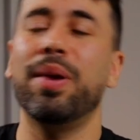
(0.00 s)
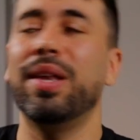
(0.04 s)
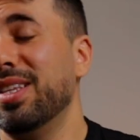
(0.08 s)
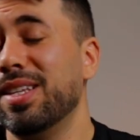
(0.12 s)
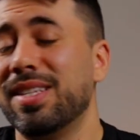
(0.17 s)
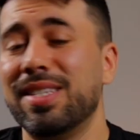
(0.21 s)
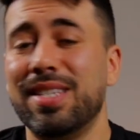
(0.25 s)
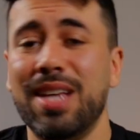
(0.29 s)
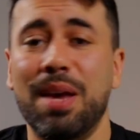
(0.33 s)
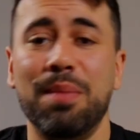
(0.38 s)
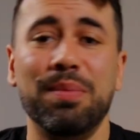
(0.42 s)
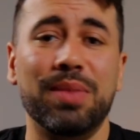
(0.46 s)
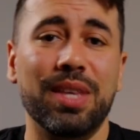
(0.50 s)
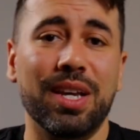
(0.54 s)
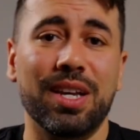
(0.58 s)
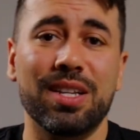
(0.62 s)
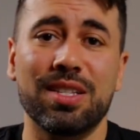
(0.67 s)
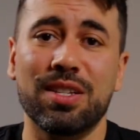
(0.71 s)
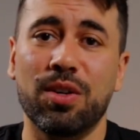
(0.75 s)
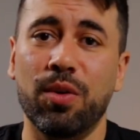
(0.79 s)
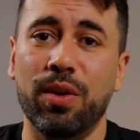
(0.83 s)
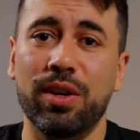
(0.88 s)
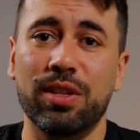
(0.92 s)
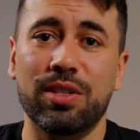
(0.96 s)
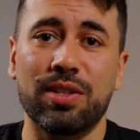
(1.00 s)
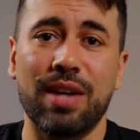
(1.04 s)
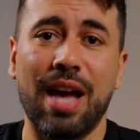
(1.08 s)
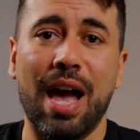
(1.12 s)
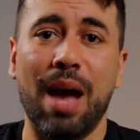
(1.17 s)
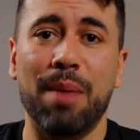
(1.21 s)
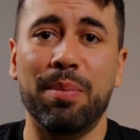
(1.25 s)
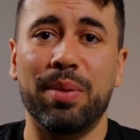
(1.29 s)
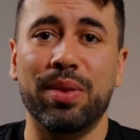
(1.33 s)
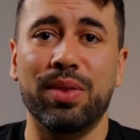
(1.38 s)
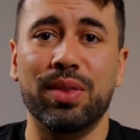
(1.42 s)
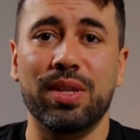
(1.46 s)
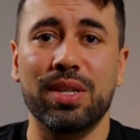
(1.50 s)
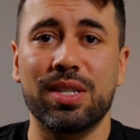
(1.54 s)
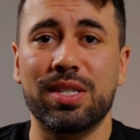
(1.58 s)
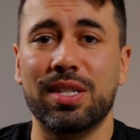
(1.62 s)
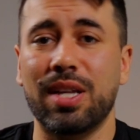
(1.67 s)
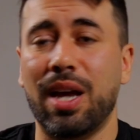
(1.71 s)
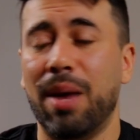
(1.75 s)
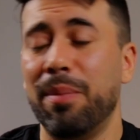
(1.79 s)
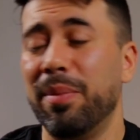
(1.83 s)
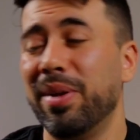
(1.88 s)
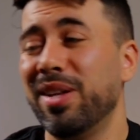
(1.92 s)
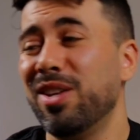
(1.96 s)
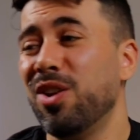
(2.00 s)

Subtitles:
And the same thing is going to happen this time,